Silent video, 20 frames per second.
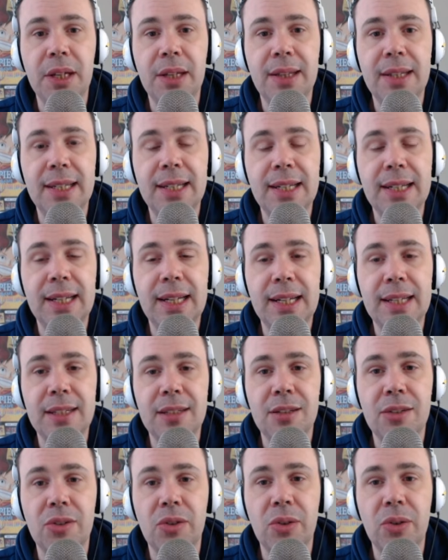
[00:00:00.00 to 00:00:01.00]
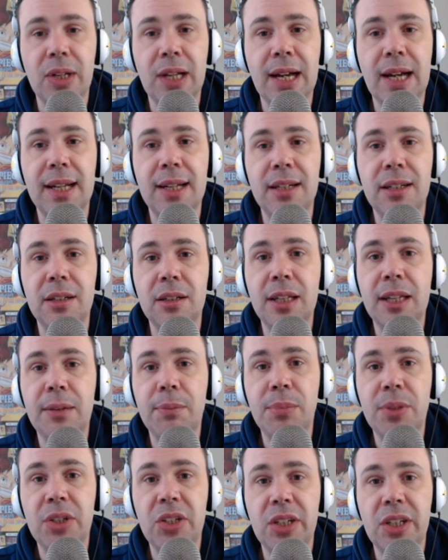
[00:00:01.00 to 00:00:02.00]
I think it is a strong card, and in
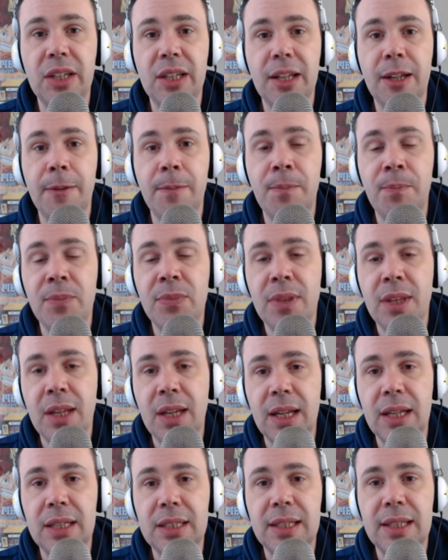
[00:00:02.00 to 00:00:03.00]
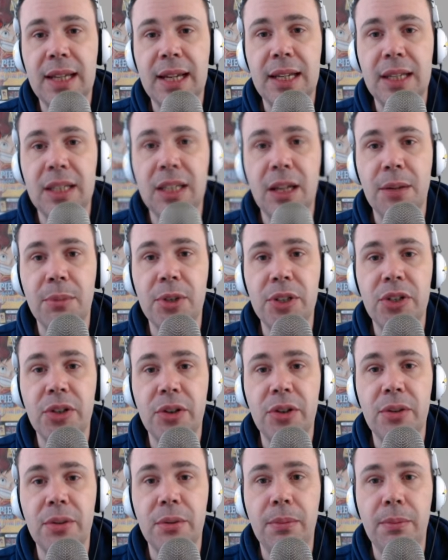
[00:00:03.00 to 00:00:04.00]
particular into that
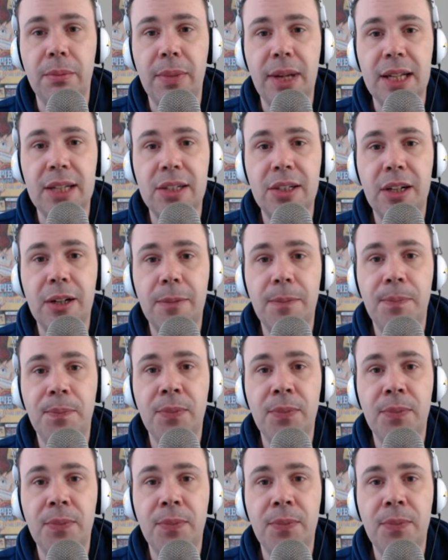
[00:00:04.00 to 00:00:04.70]
Yamato matchup,